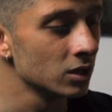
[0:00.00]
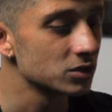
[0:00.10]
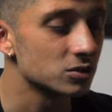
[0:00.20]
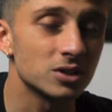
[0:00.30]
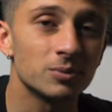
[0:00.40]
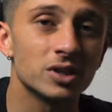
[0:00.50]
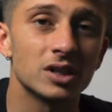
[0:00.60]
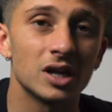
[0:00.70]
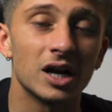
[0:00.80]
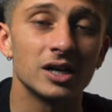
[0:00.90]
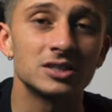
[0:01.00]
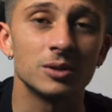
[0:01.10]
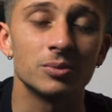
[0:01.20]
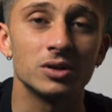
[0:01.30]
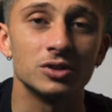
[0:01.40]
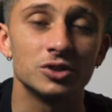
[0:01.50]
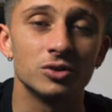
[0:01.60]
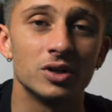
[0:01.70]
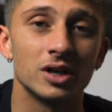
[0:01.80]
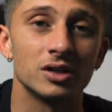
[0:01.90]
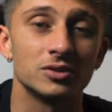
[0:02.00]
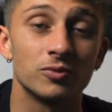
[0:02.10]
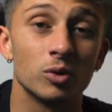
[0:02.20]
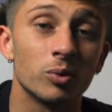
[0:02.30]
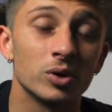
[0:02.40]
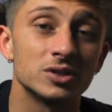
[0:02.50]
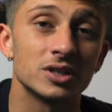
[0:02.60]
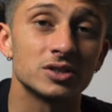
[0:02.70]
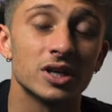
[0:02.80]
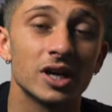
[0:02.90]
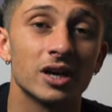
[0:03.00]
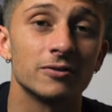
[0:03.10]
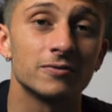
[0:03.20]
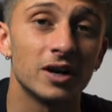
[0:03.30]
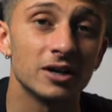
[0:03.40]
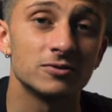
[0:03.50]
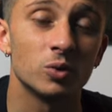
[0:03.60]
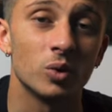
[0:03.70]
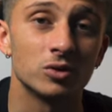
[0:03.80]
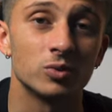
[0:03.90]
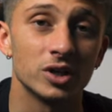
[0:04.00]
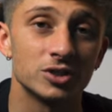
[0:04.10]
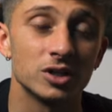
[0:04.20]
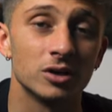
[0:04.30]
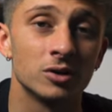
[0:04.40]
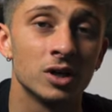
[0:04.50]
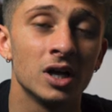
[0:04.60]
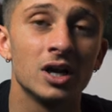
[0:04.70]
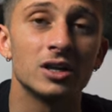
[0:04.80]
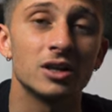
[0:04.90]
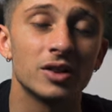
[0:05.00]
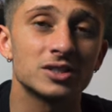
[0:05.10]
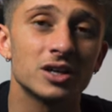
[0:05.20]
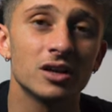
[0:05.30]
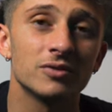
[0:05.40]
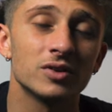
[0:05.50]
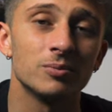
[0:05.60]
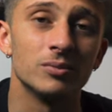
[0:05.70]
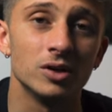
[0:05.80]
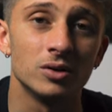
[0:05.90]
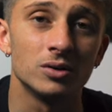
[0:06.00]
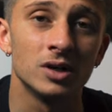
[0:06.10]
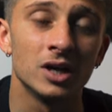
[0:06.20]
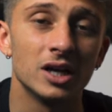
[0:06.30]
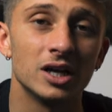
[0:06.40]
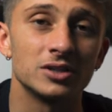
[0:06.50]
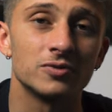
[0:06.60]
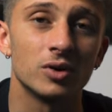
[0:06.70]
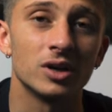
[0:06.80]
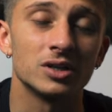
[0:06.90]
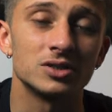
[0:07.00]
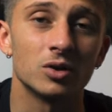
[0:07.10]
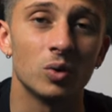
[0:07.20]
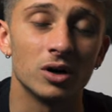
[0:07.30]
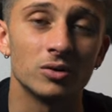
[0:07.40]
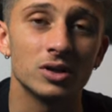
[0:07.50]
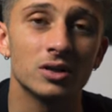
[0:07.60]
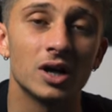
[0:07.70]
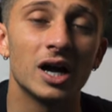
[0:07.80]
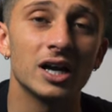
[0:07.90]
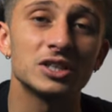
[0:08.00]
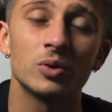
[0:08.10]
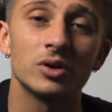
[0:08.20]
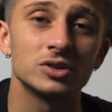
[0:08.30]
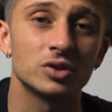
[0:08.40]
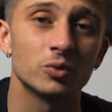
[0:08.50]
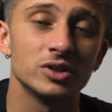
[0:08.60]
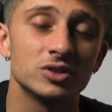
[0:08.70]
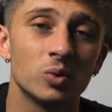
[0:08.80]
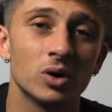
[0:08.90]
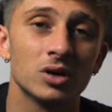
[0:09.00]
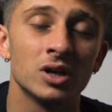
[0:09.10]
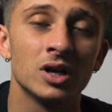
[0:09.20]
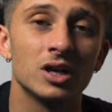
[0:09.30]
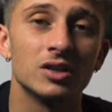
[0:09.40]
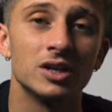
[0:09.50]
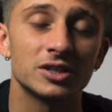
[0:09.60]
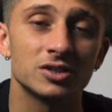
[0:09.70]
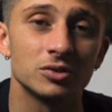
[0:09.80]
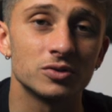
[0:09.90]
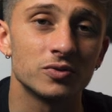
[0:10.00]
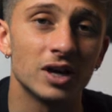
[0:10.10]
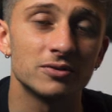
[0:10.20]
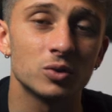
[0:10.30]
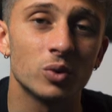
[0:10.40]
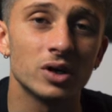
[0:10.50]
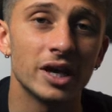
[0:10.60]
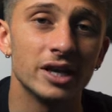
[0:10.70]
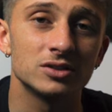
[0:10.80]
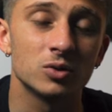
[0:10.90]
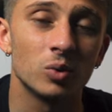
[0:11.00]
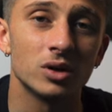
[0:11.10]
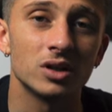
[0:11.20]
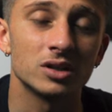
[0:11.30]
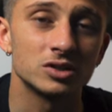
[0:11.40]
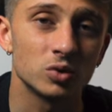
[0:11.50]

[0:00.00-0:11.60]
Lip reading: So something that I typically shoot at is 4.6K at a 5:1 ratio. Now that's kind of in the middle as far as the quality. The highest quality is 3:1, the next goes 5:1, 8:1, and then